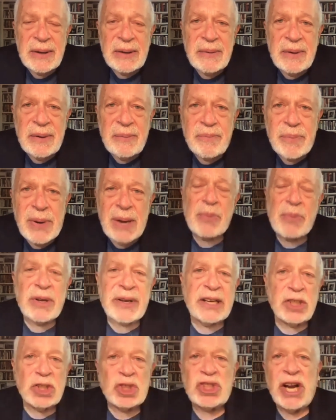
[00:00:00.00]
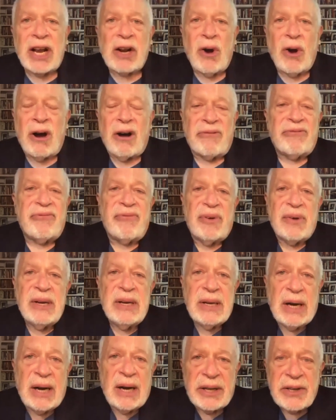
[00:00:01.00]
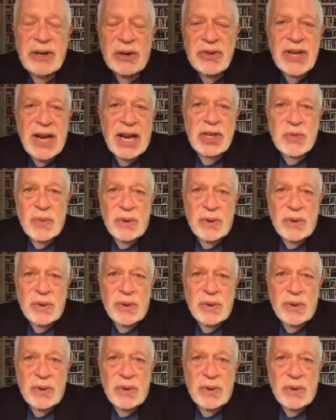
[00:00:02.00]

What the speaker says: people can check off on their tax